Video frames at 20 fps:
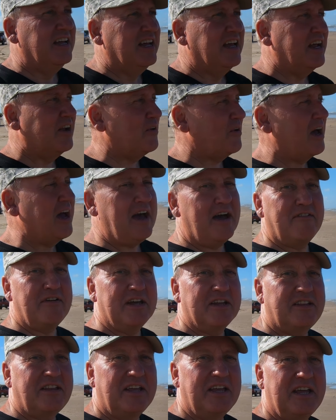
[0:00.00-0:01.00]
There you have
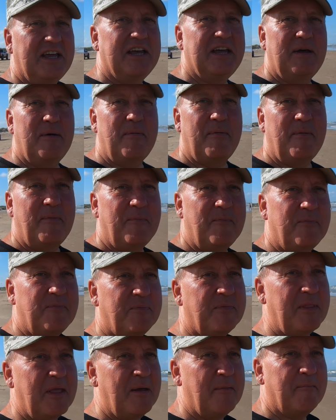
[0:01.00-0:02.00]
it.
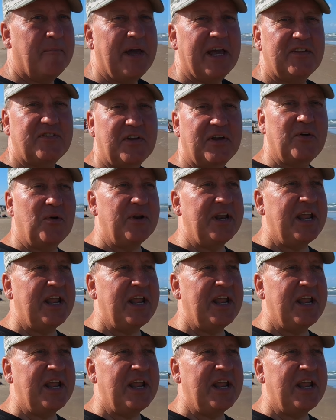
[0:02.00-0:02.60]
Mexico